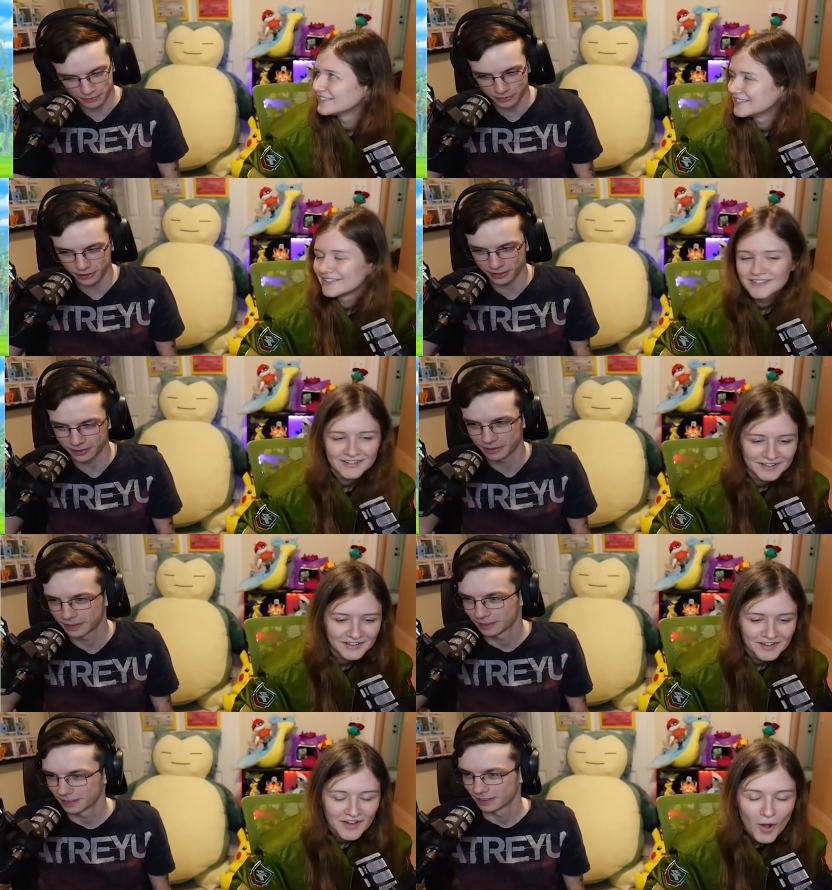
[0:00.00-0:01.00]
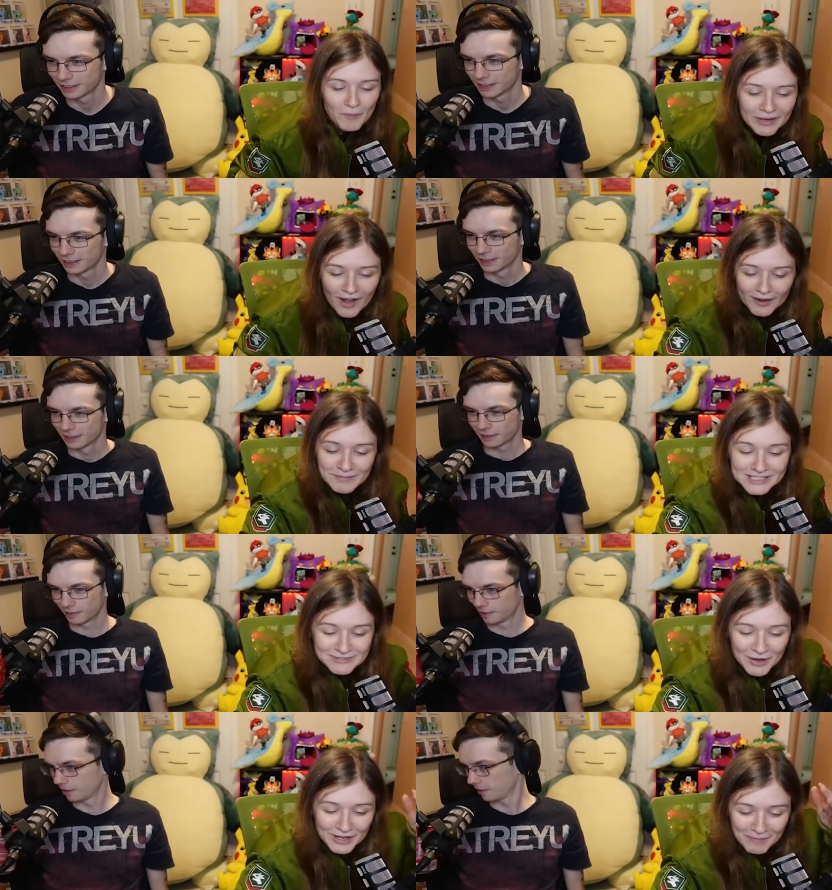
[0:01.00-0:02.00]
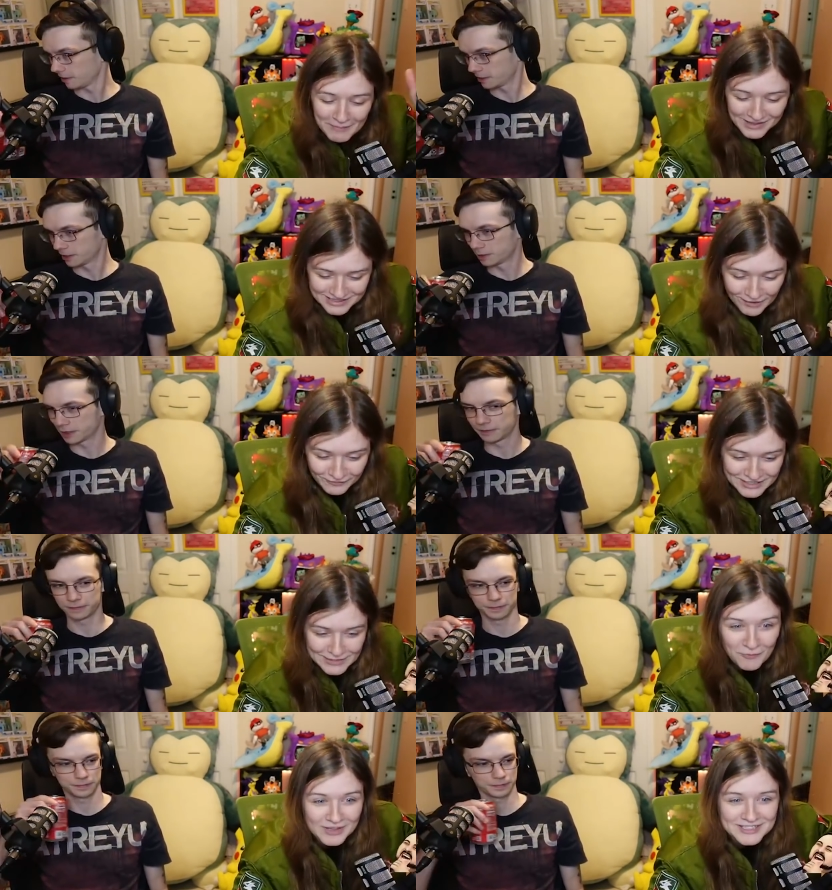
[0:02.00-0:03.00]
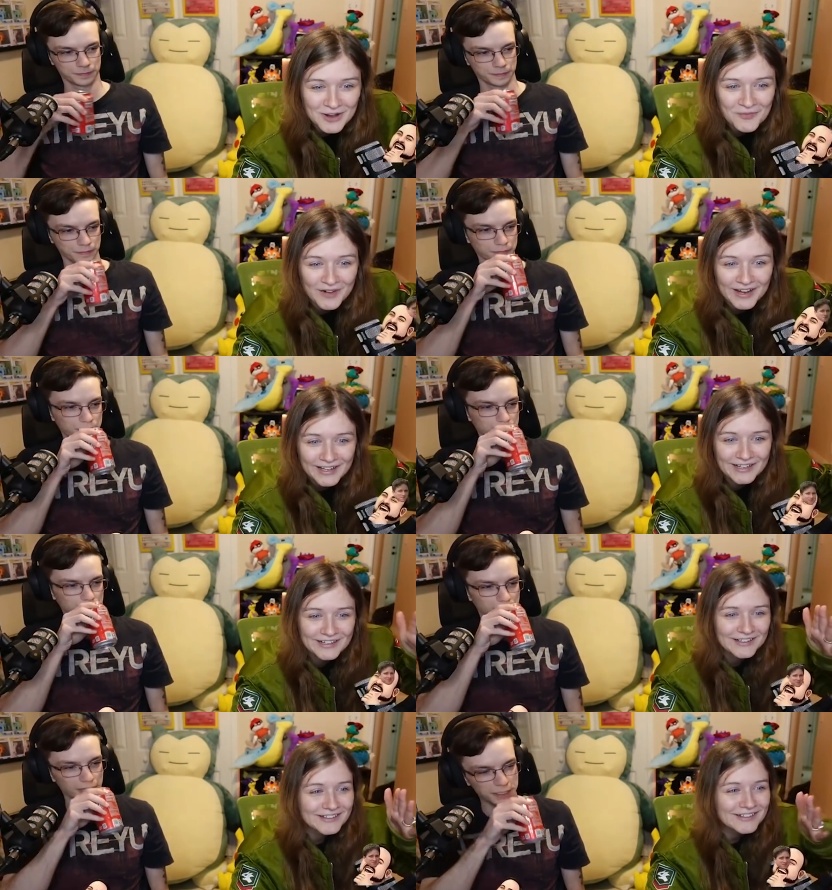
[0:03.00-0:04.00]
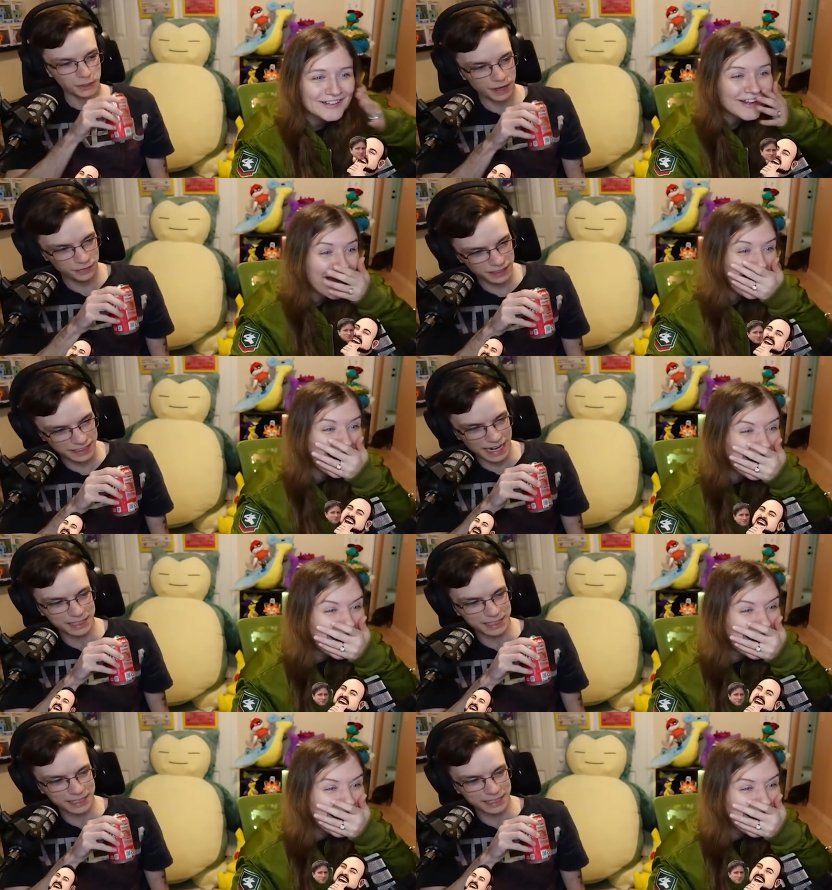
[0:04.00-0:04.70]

Speaker 1: for her.
Speaker 2: Oh my god, I'm in this raid by myself. This is a one star raid. And you haven't attacked